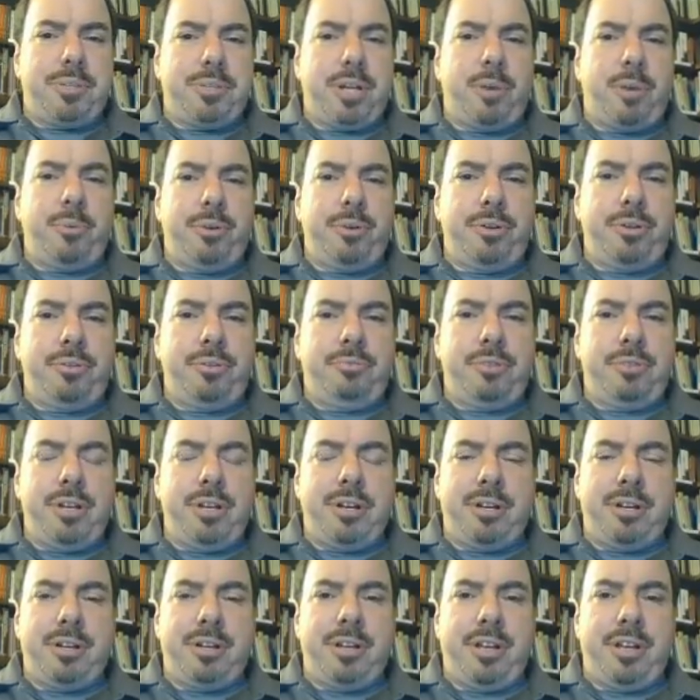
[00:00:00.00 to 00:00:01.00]
I would,
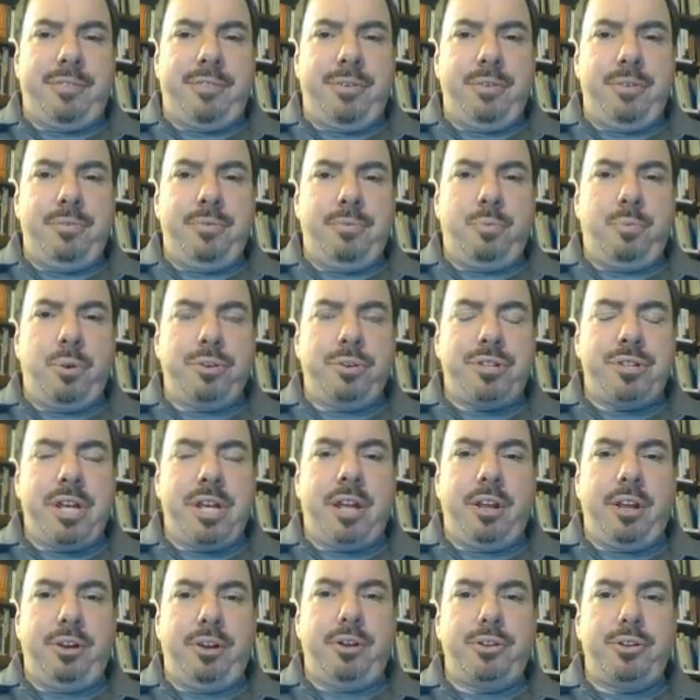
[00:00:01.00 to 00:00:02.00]
if you weren't
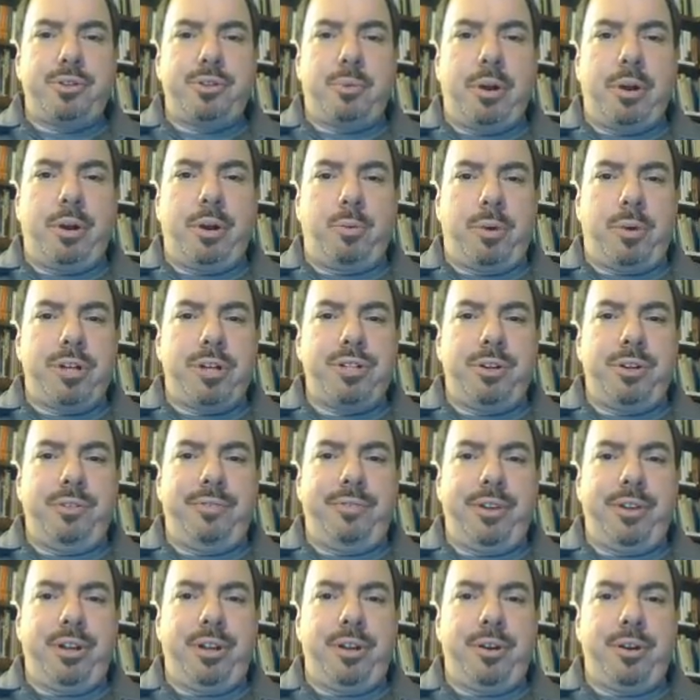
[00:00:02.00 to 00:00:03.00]
taking notes while you're watching the
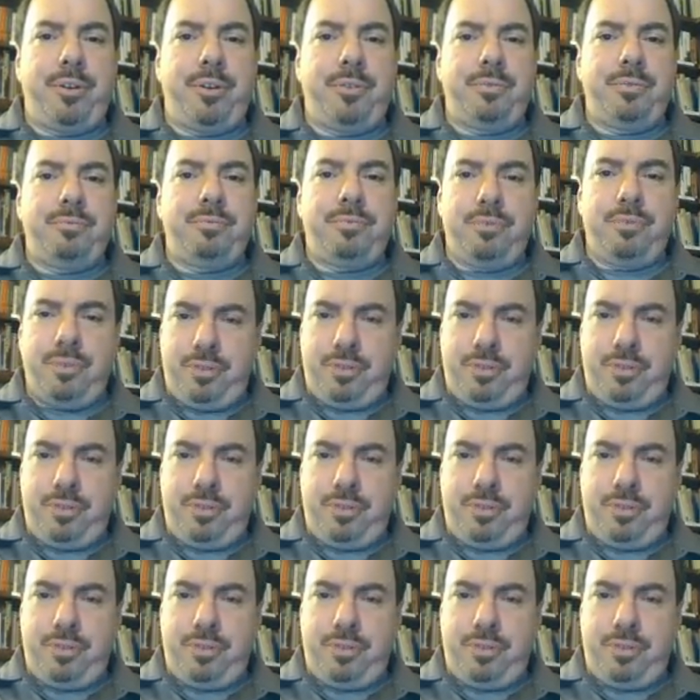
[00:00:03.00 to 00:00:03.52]
video,